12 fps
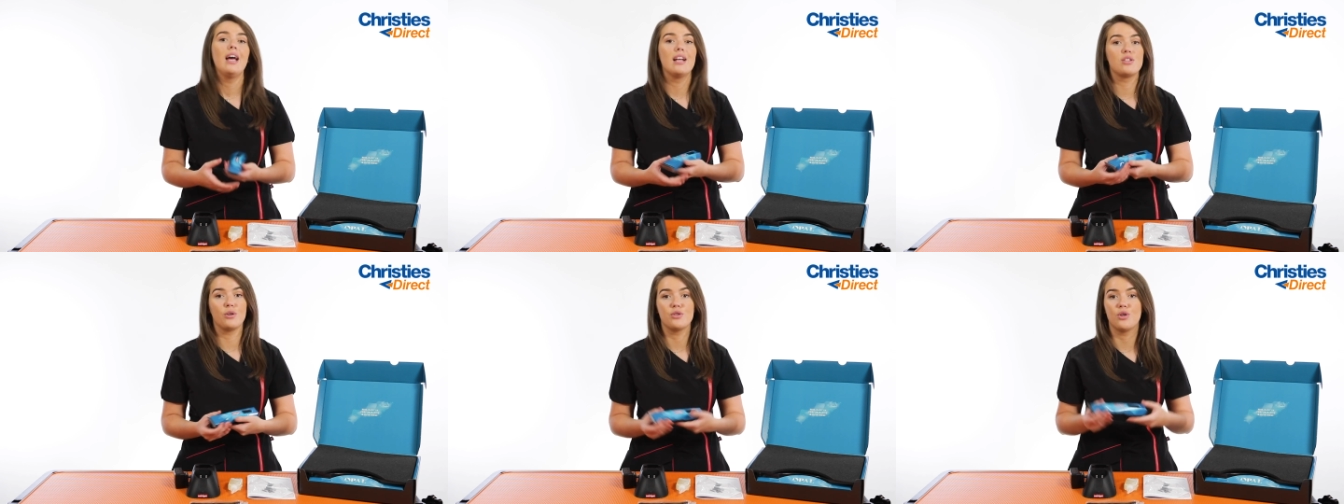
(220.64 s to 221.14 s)

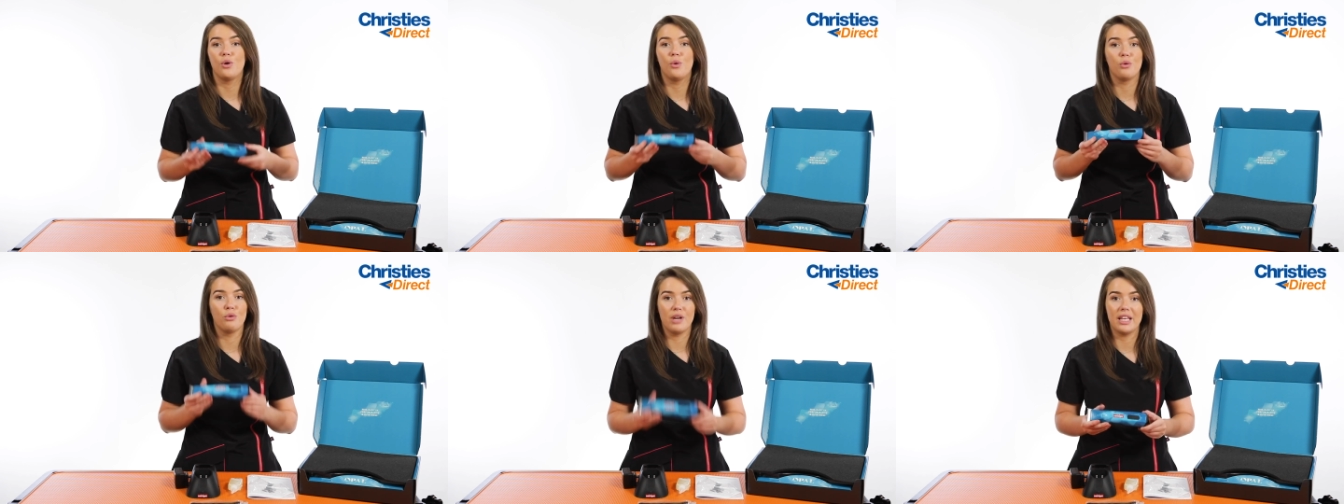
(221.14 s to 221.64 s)
It's also
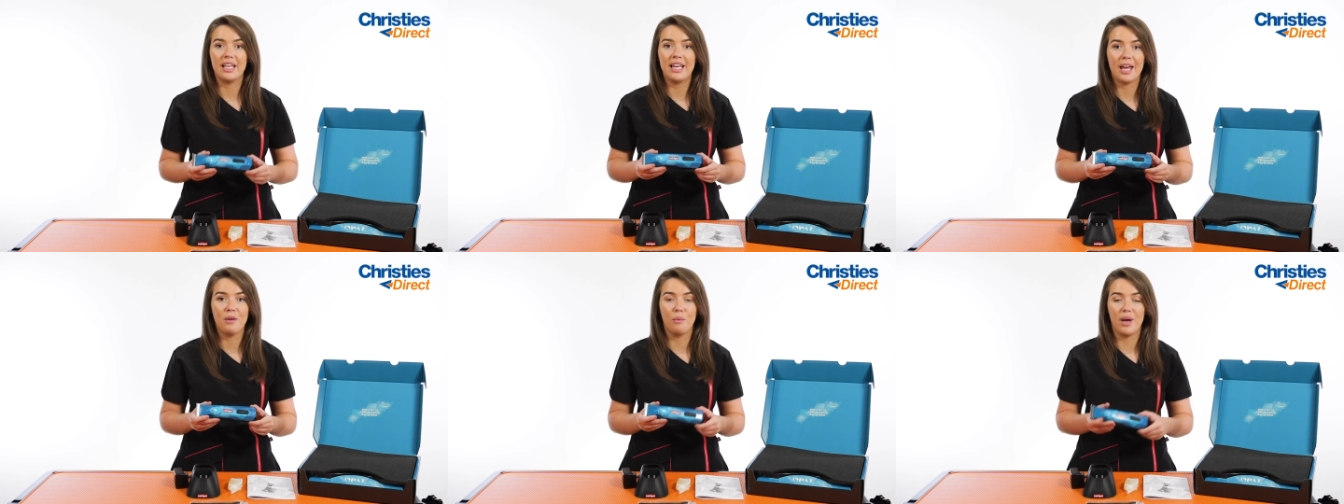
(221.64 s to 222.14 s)
really
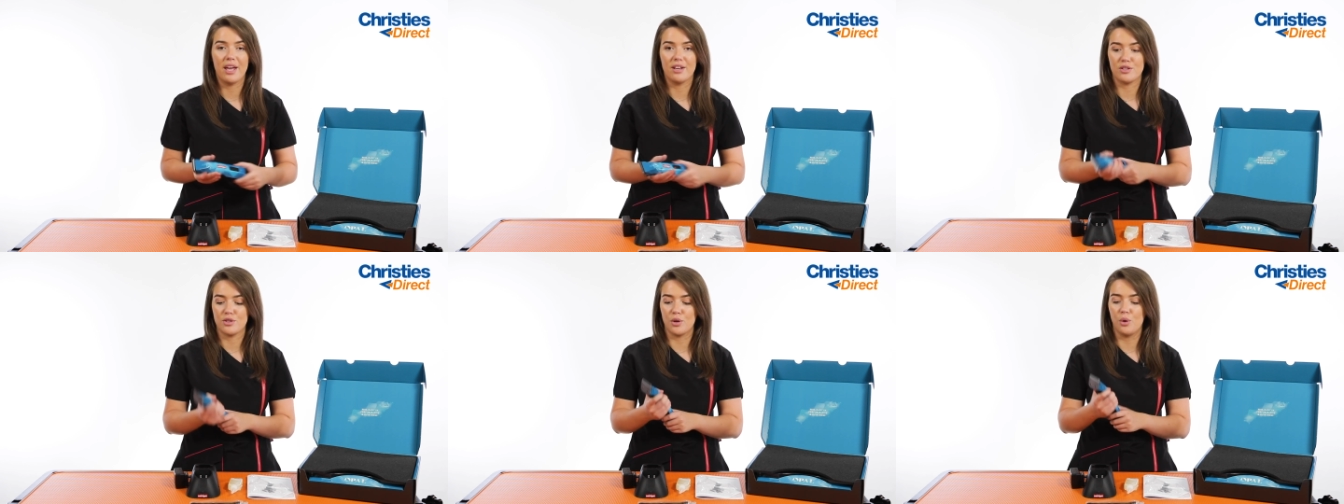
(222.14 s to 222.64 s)

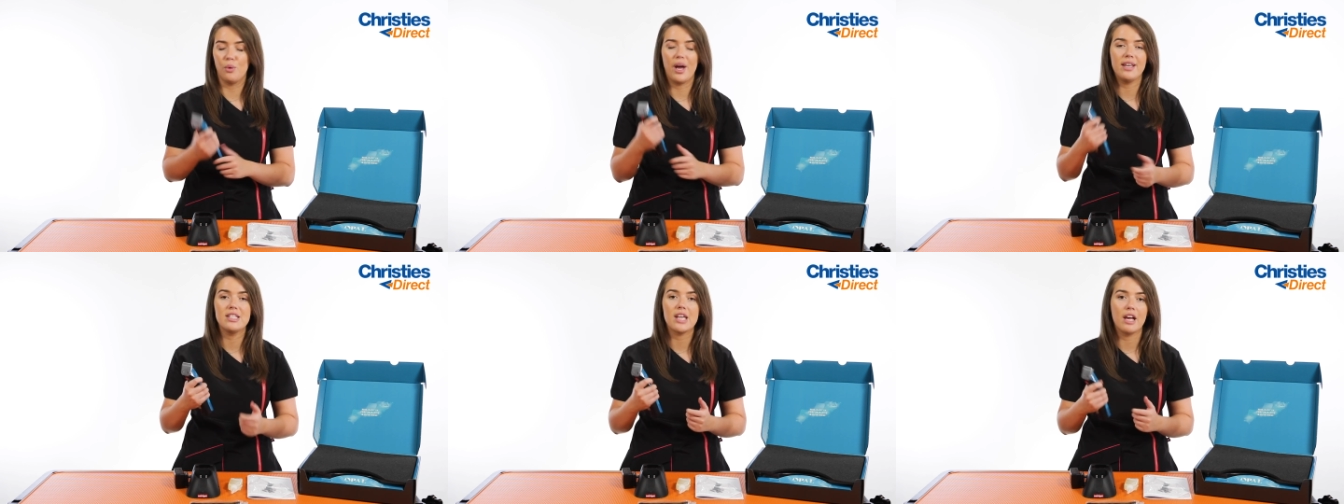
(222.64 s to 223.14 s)
lightweight. So
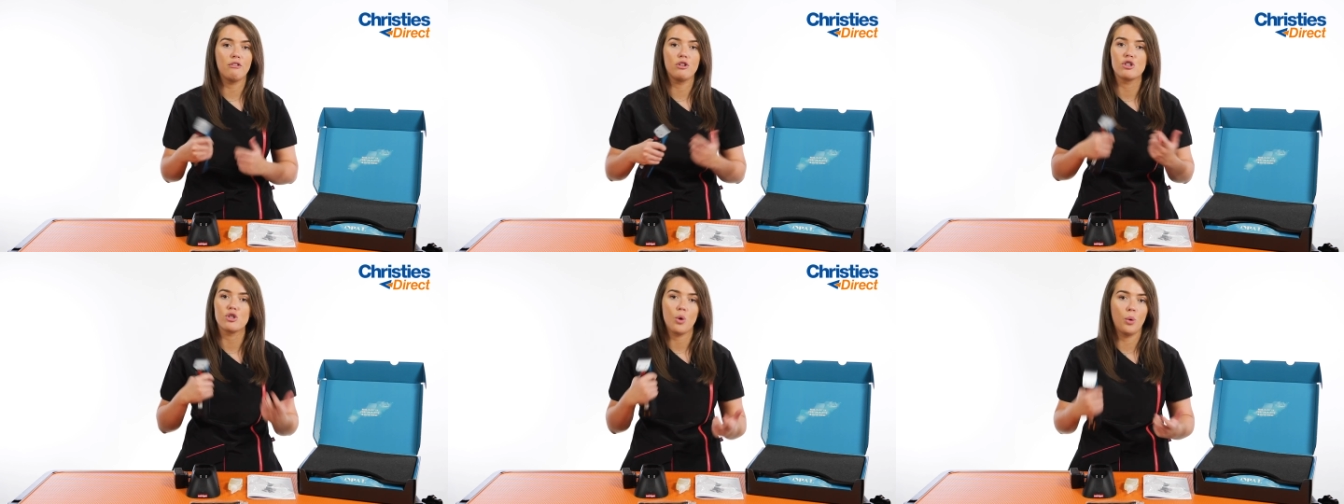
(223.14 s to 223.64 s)
in general,
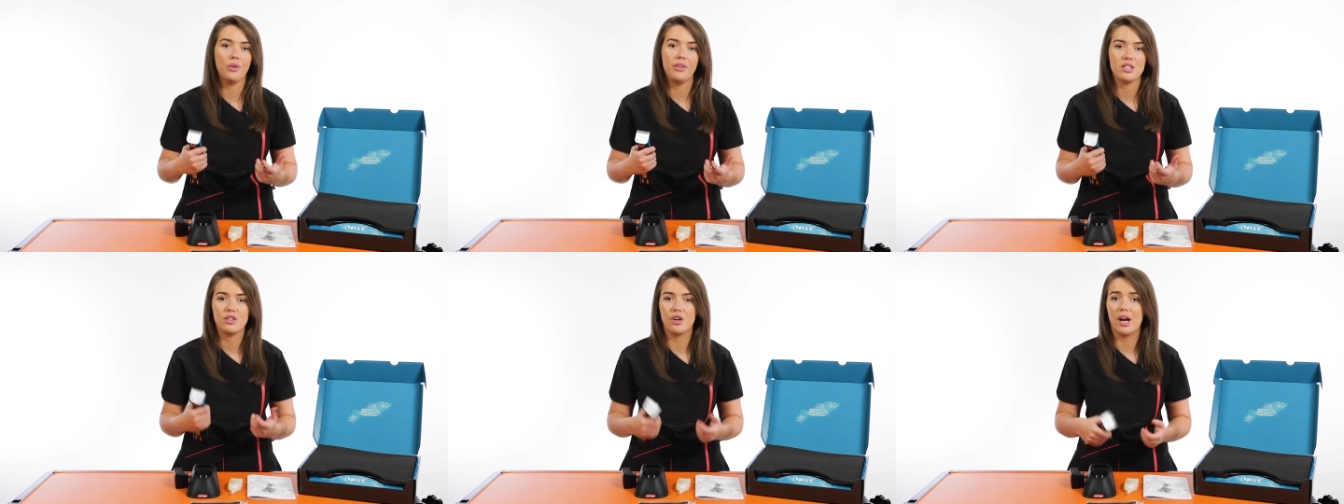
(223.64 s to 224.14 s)
just holding
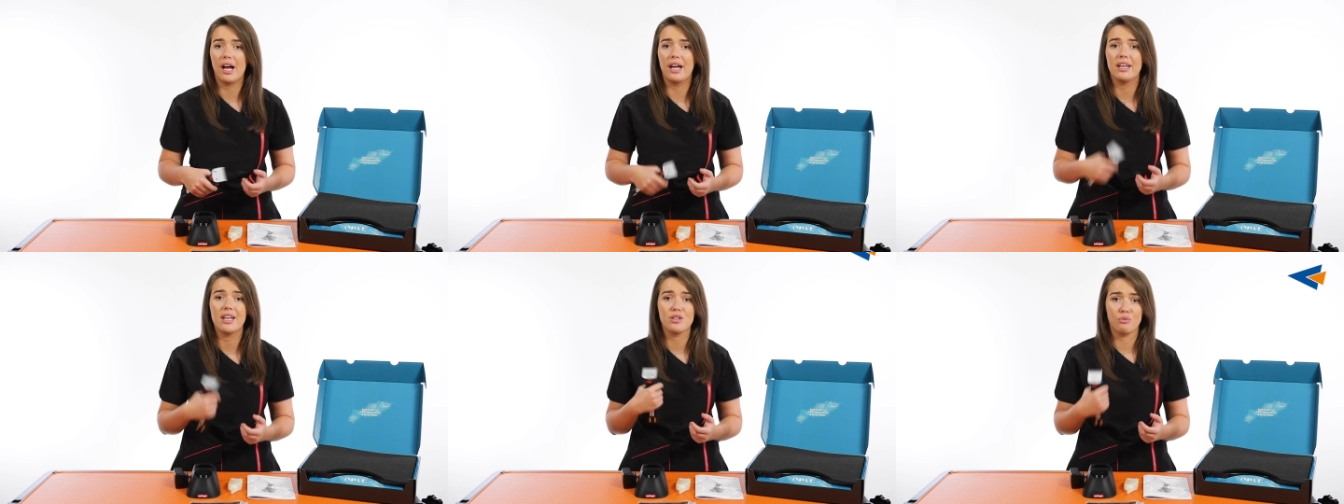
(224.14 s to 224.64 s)
this in your
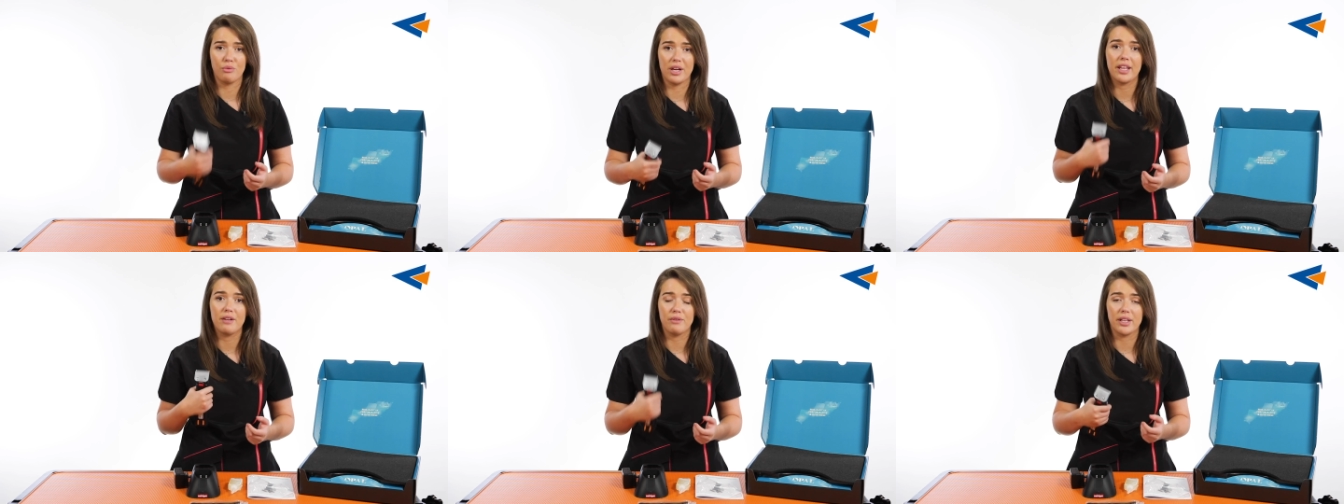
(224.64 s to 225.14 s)
hand is
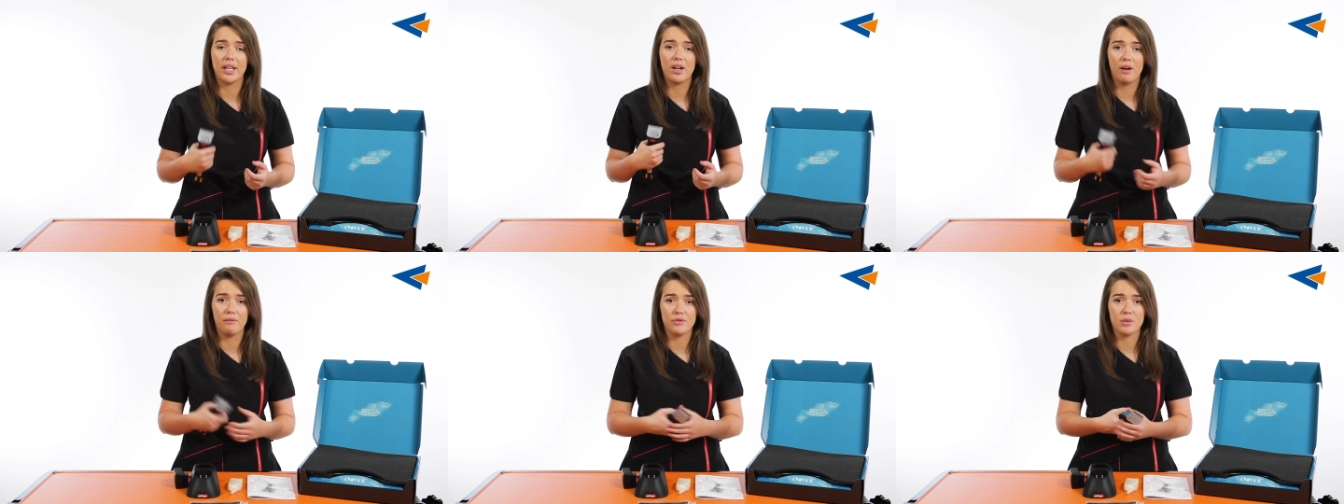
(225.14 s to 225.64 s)
really, really
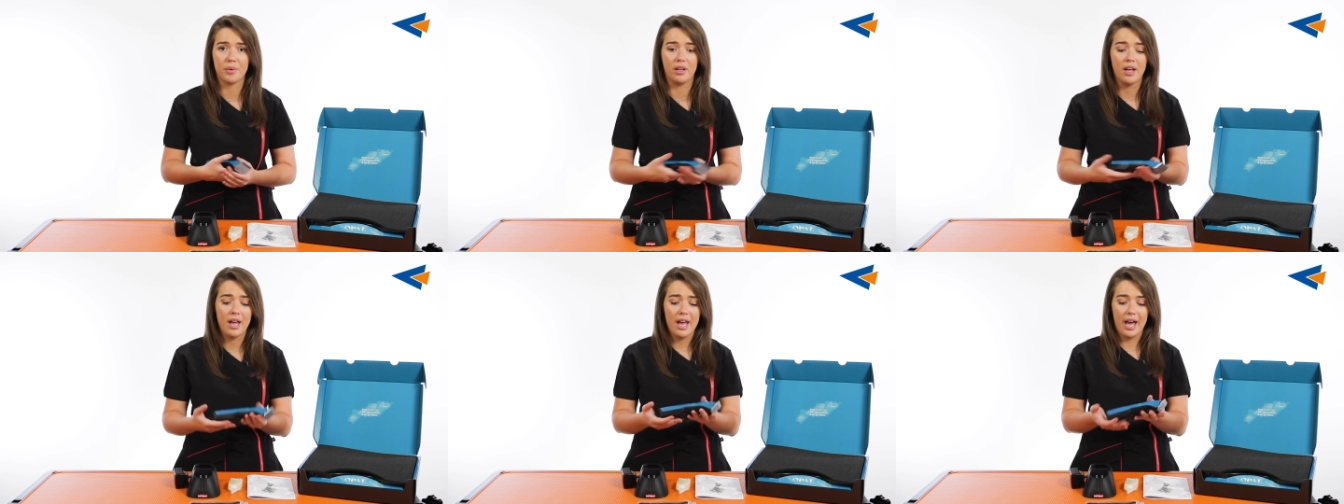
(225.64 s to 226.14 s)
comfortable.